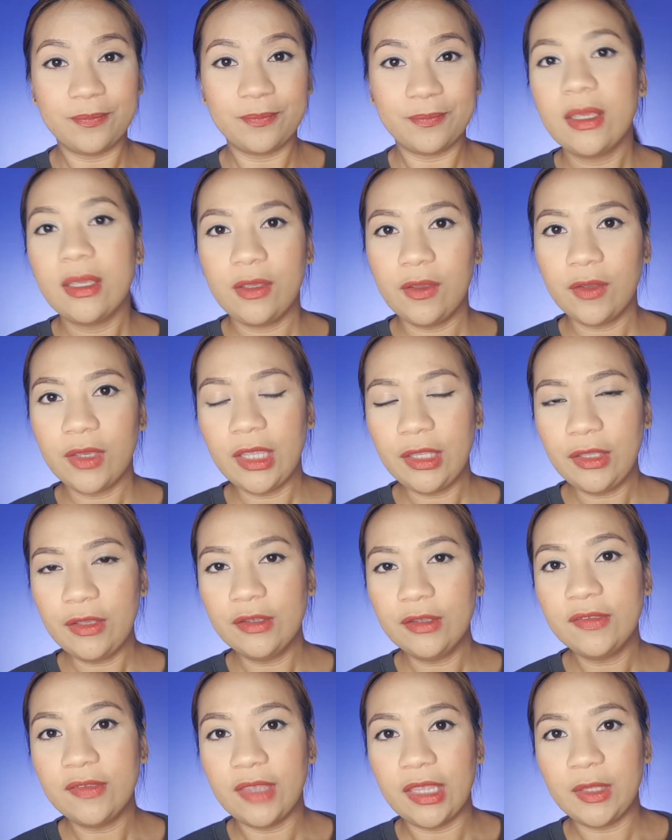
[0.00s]
You can
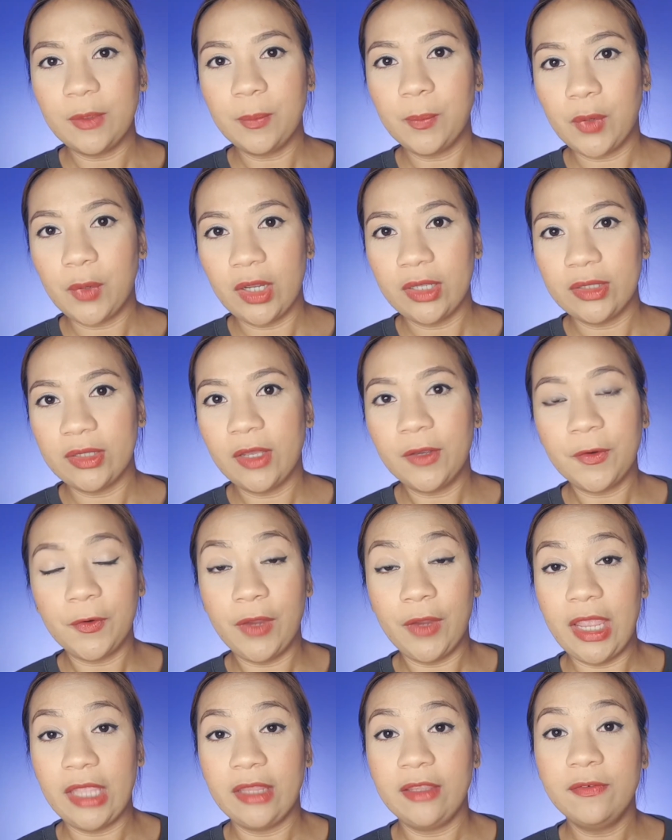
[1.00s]
use any product
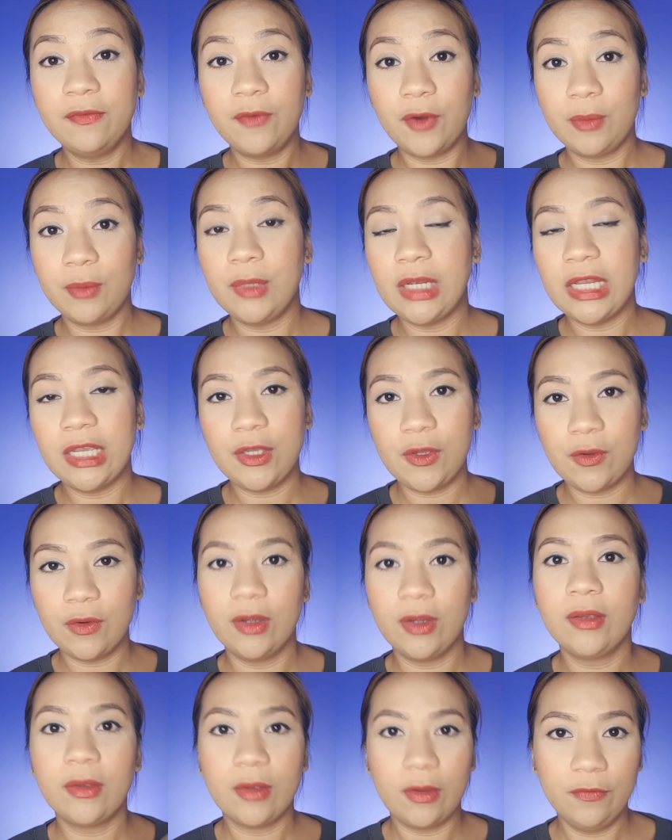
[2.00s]
or any formula you
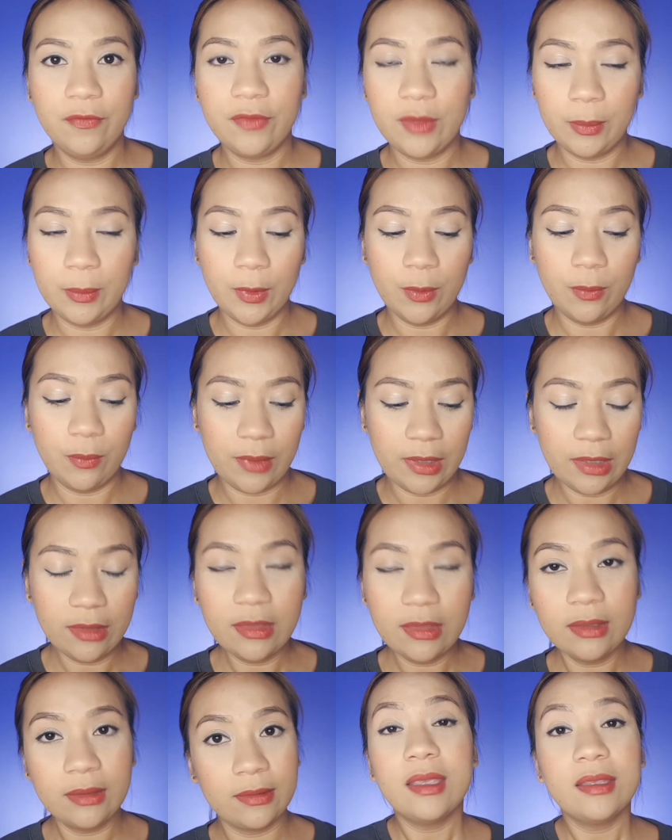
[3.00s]
are comfortable with.
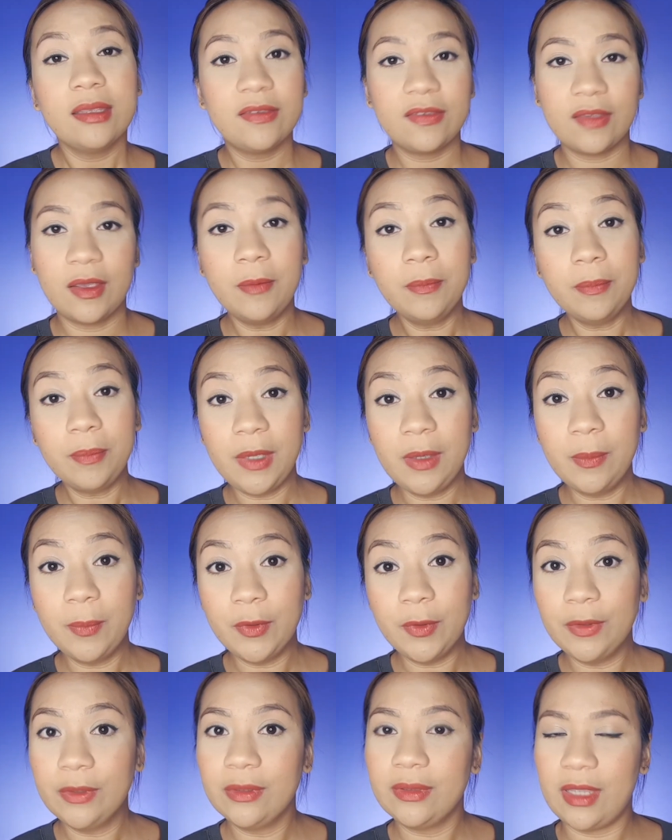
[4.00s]
Some
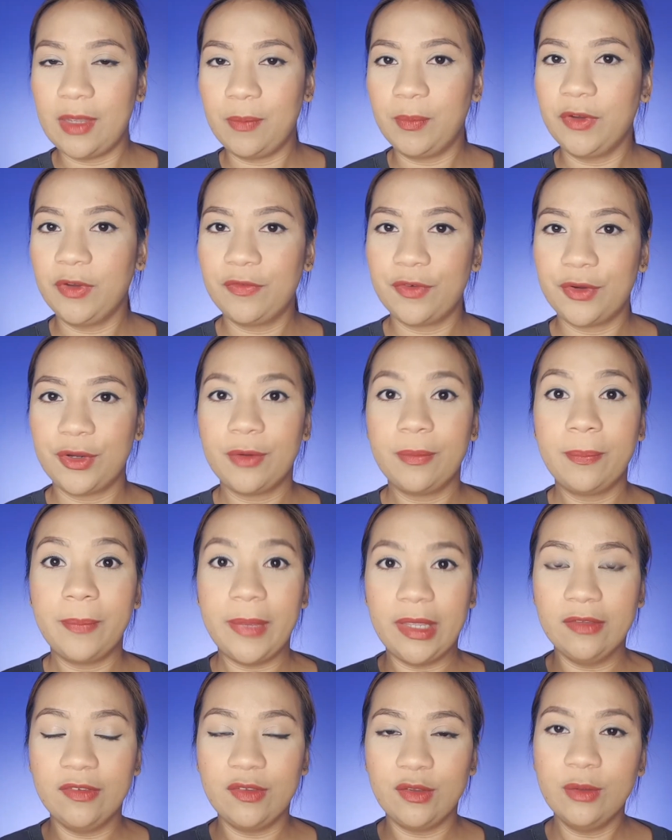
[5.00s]
people, they prefer
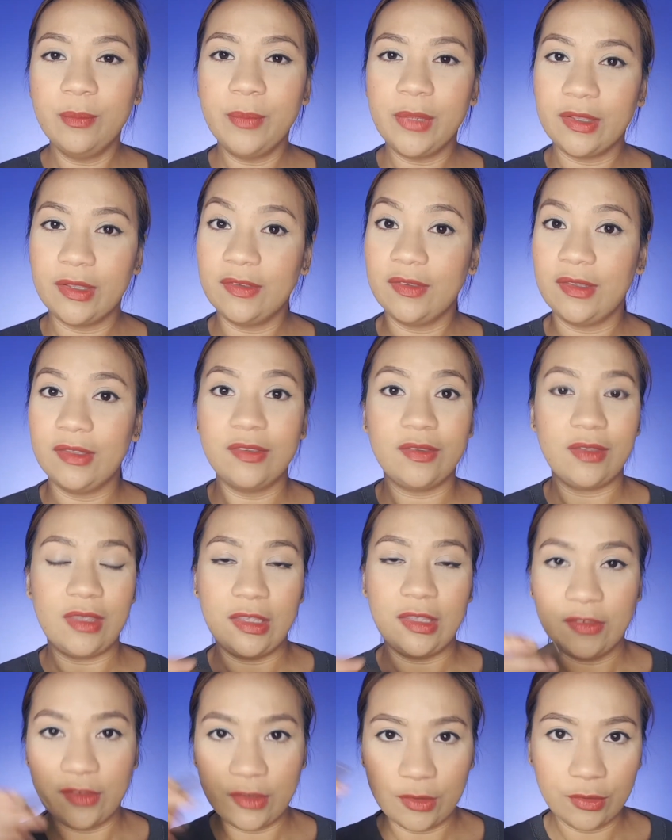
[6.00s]
pencil because it's
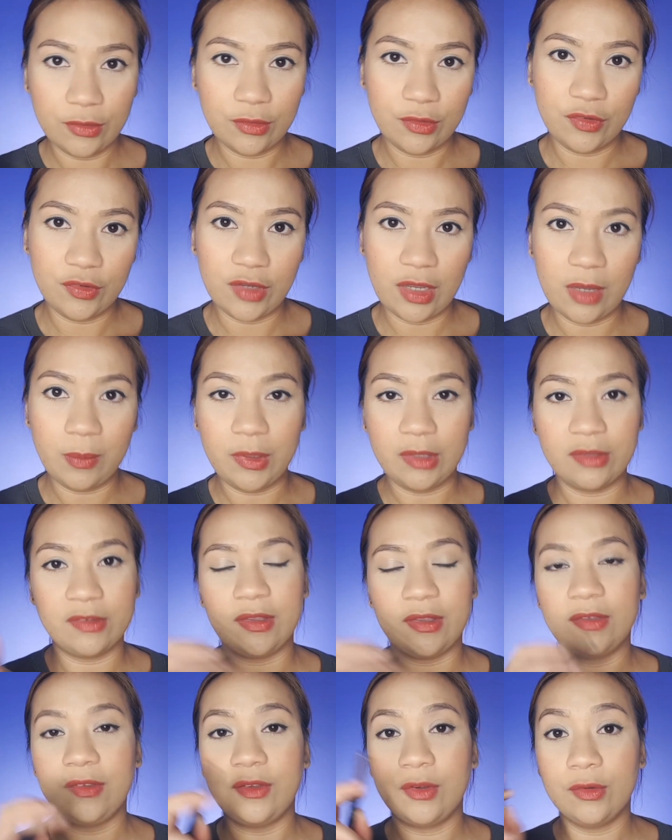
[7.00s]
easier to shape, it's
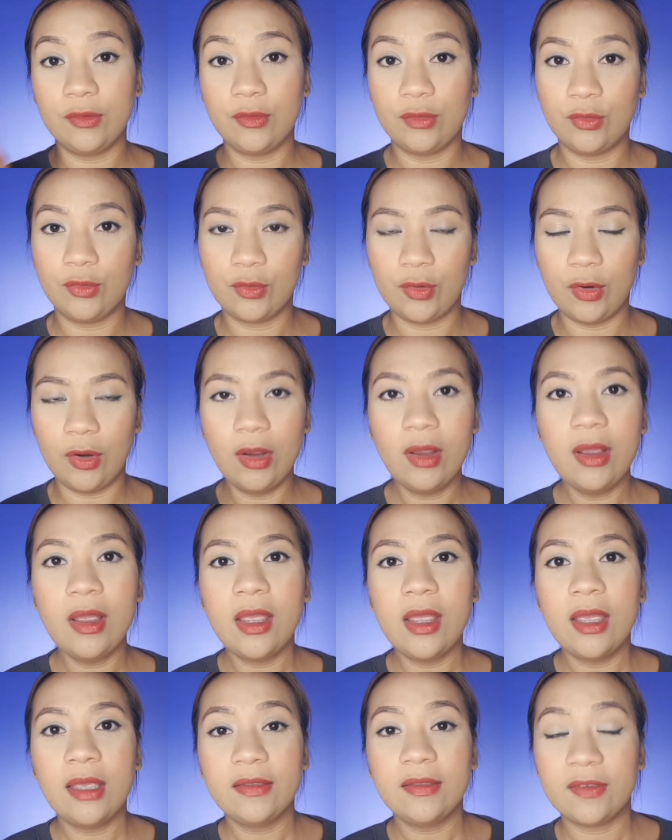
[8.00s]
easier to draw.
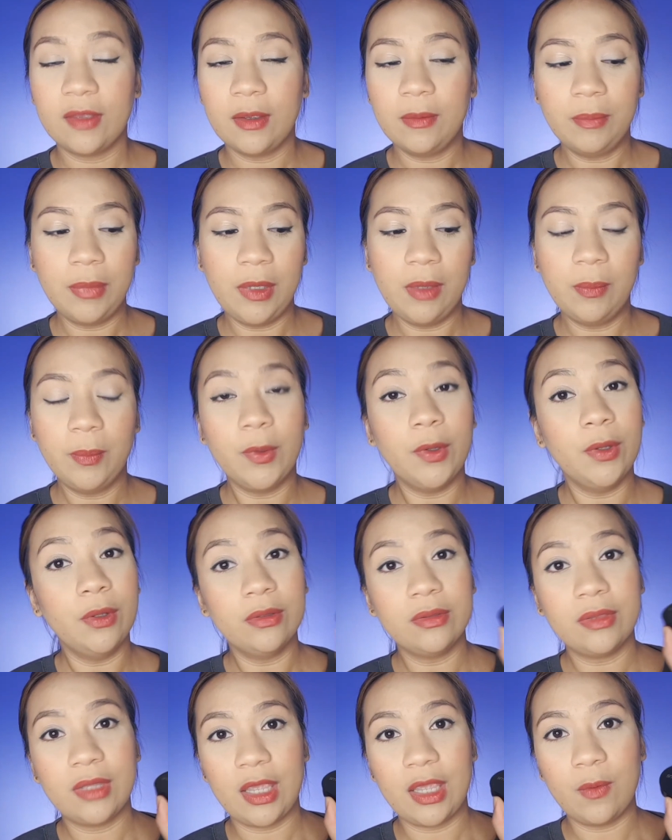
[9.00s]
Some
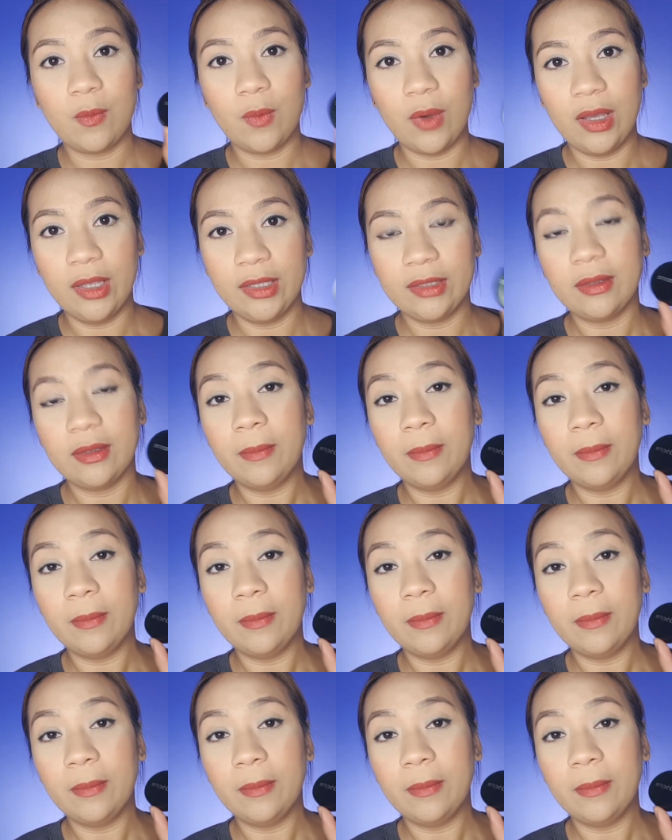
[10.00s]
people, they want